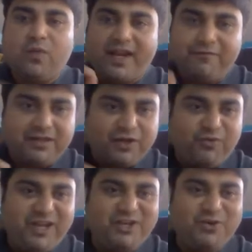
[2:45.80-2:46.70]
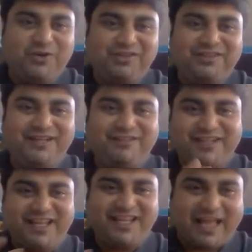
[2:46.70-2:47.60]
Wherever the queen goes, it
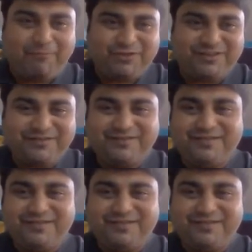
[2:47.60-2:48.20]
is getting captured.